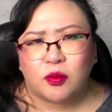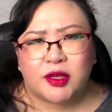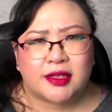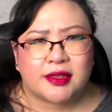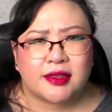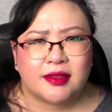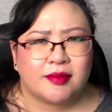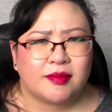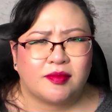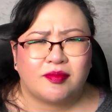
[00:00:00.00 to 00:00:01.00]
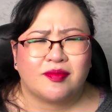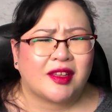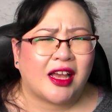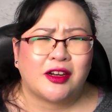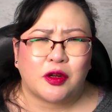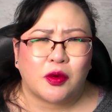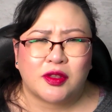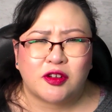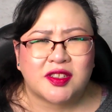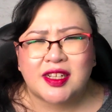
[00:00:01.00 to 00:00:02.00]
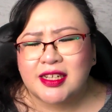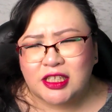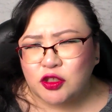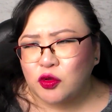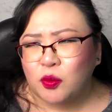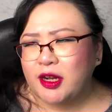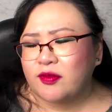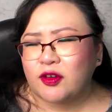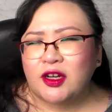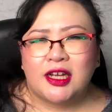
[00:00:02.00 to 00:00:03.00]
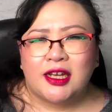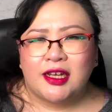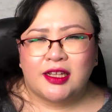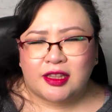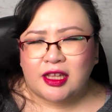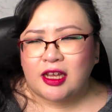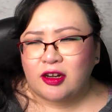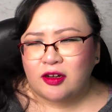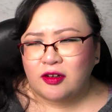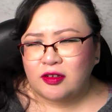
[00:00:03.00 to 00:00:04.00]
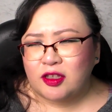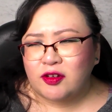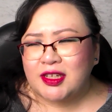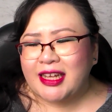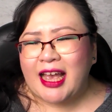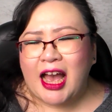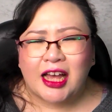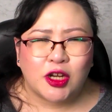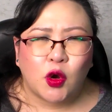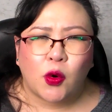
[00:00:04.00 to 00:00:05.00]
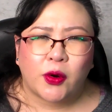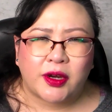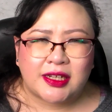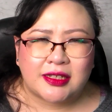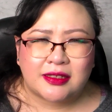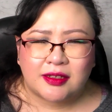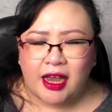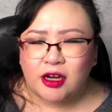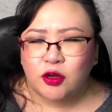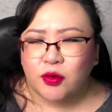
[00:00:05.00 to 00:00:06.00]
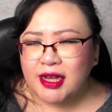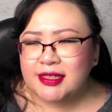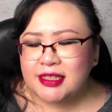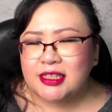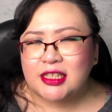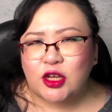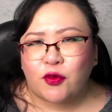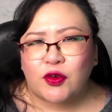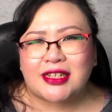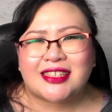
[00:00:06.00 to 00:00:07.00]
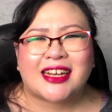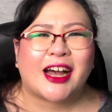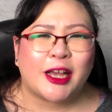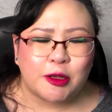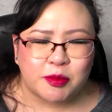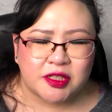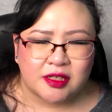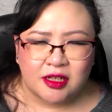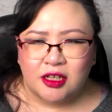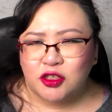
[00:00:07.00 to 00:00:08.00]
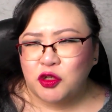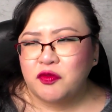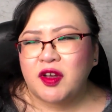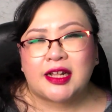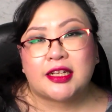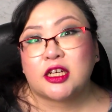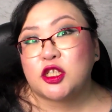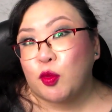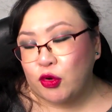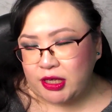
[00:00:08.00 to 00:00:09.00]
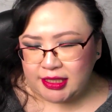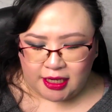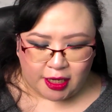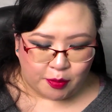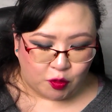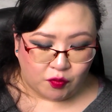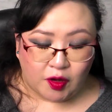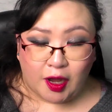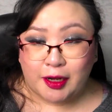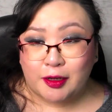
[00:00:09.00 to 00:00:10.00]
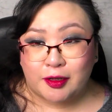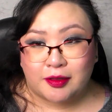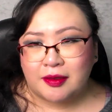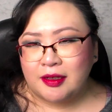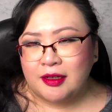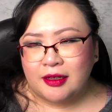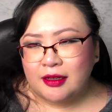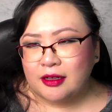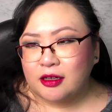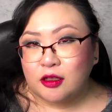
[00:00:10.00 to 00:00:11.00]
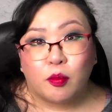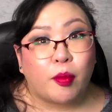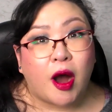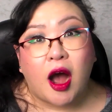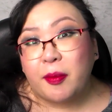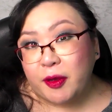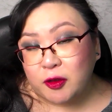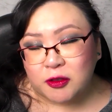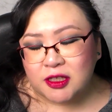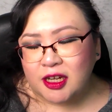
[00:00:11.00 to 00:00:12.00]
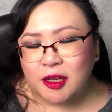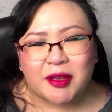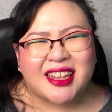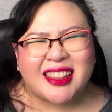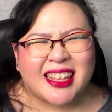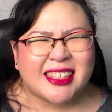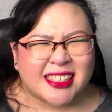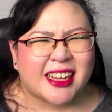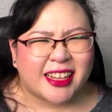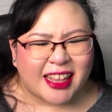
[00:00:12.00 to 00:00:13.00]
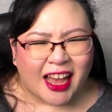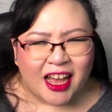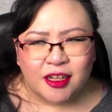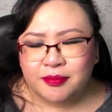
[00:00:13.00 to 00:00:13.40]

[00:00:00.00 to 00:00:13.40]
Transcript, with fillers: with I don't know, their studies or whatever. They're they're like category categorized into different types. So you've got like a sporty type, you've got a uh, popular type and things like that.